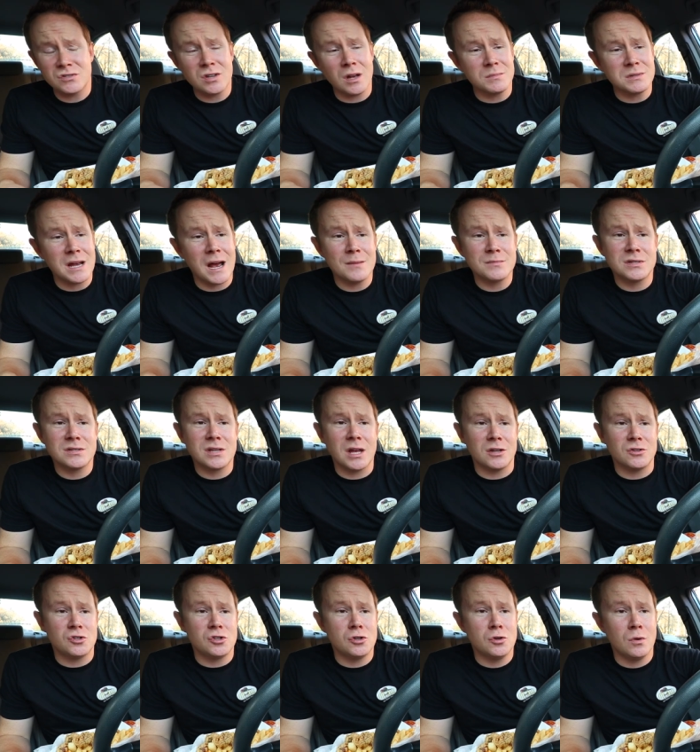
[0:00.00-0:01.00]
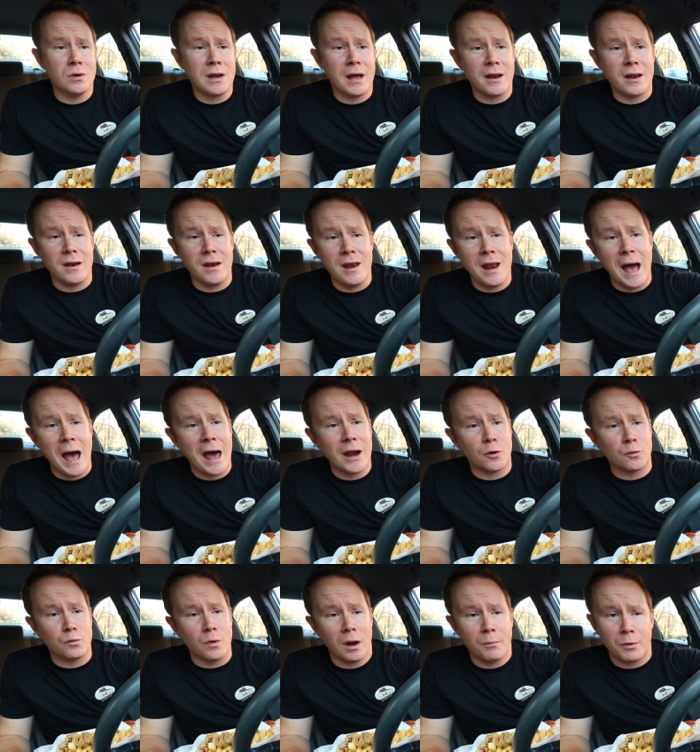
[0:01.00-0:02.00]
sometimes it's like chewing on a knot
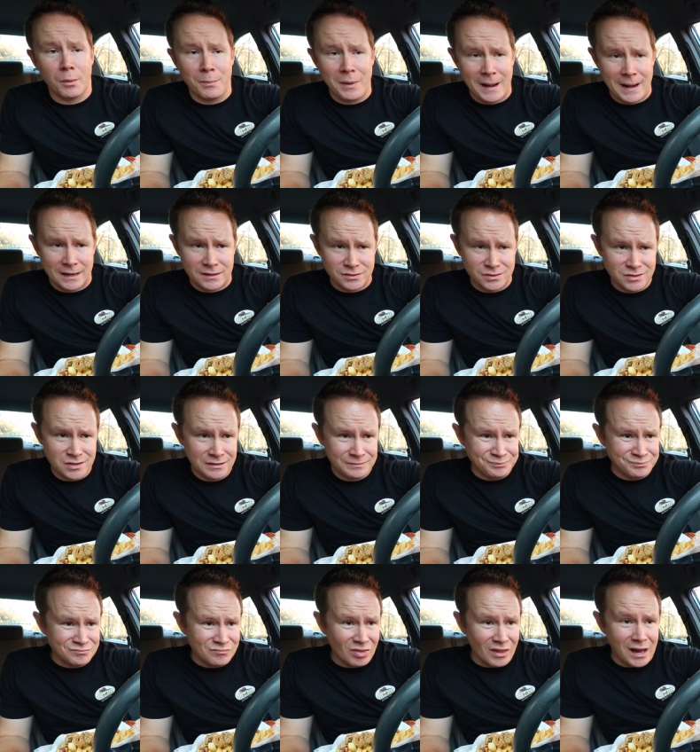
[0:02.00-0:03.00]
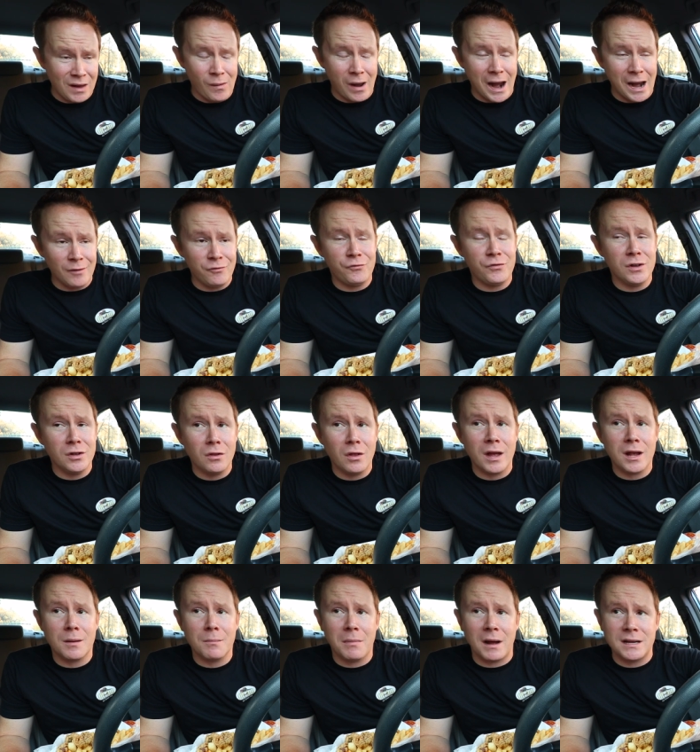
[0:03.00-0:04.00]
of rubber bands. And I feel
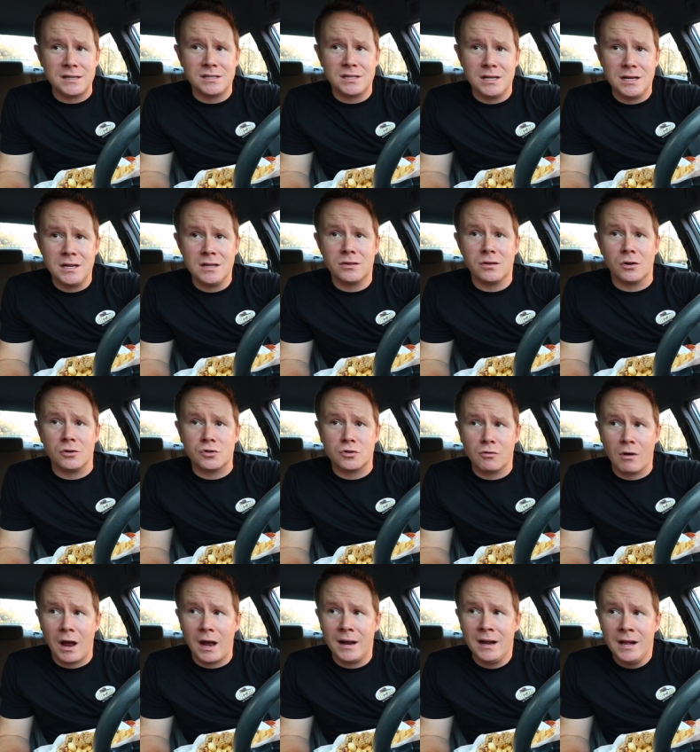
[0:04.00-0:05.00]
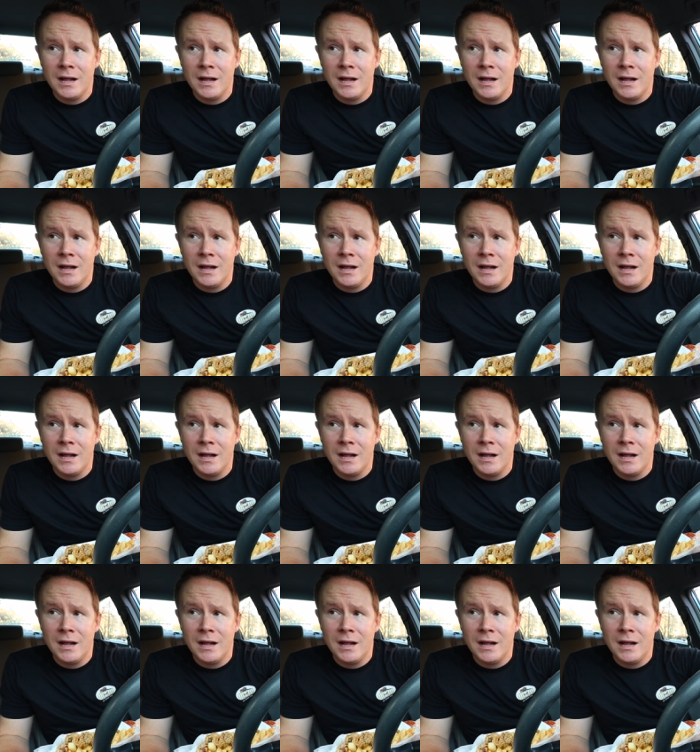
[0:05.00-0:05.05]
like my teeth are trying,